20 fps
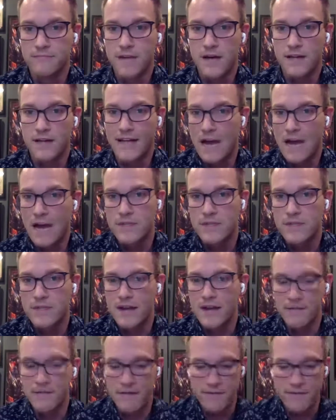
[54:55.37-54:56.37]
Uh, like I was,
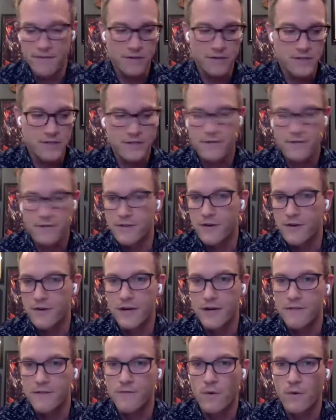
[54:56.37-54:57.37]
I, my first
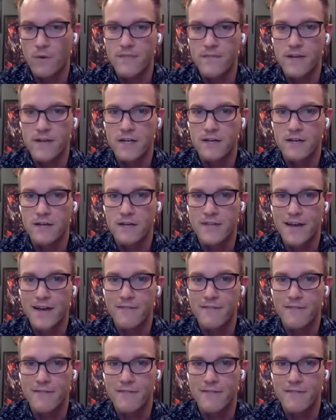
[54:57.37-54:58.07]
30 or 40 videos